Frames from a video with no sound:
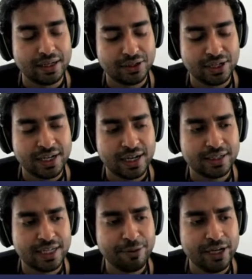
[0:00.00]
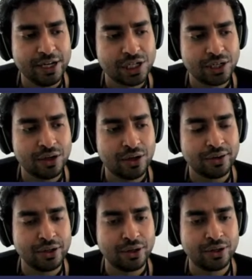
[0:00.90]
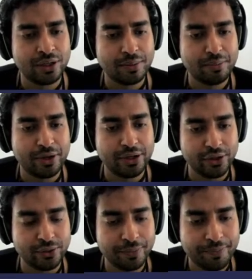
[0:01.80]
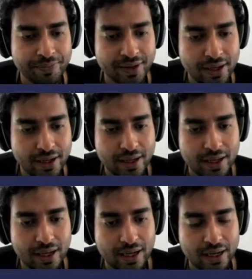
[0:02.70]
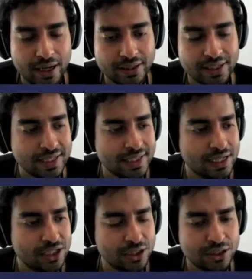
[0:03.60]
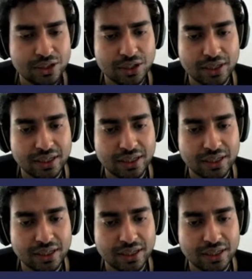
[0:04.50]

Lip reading: run a simulation on your module. The transactions